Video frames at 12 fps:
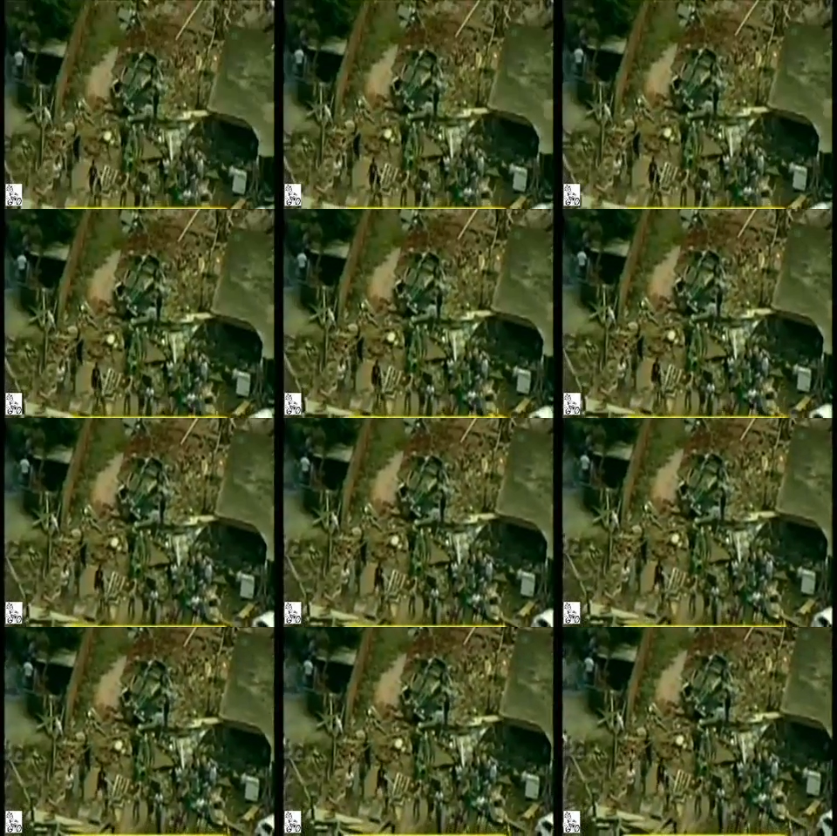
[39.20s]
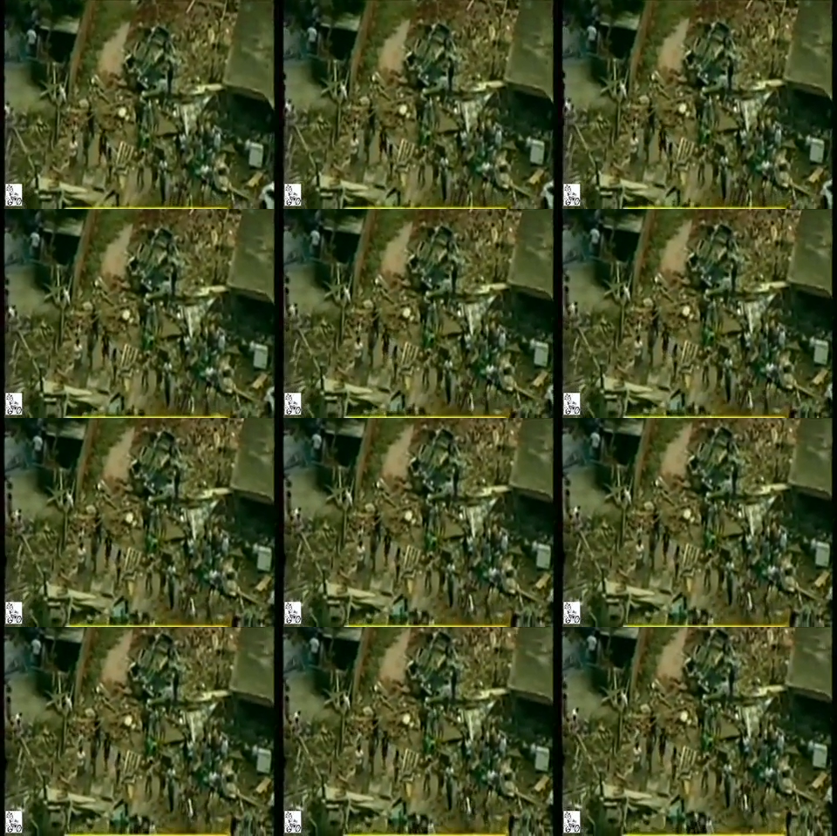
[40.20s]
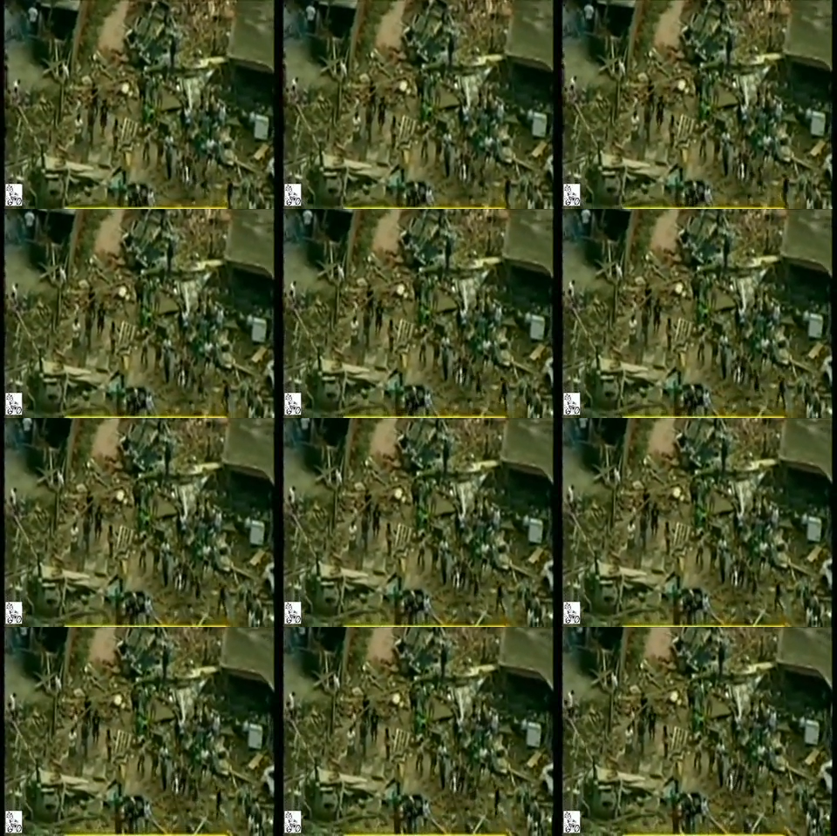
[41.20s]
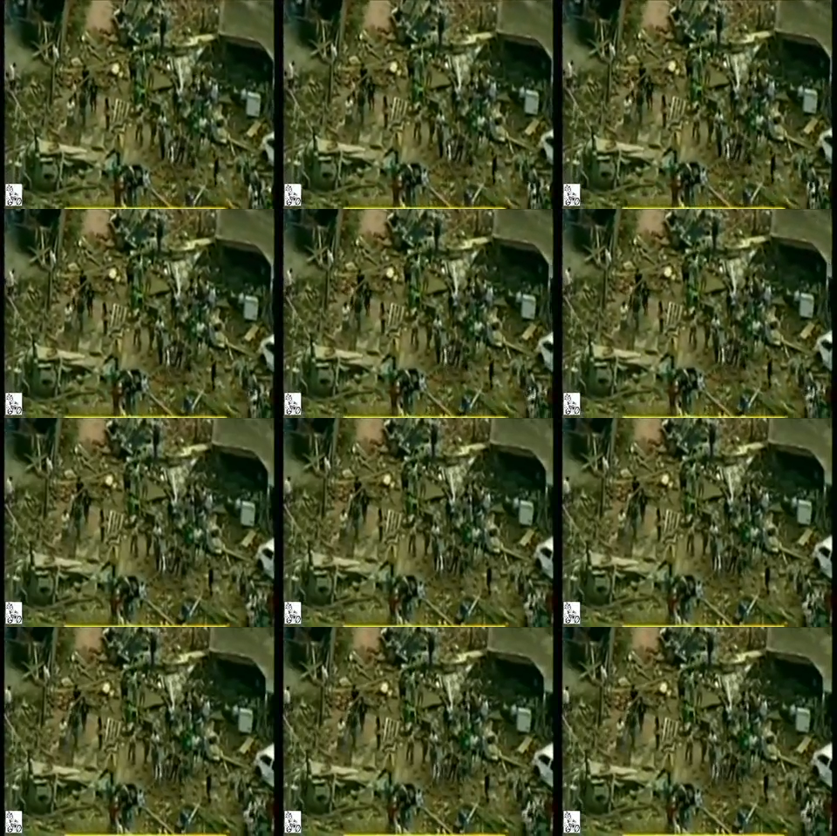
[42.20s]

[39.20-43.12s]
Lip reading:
(no speaker visible)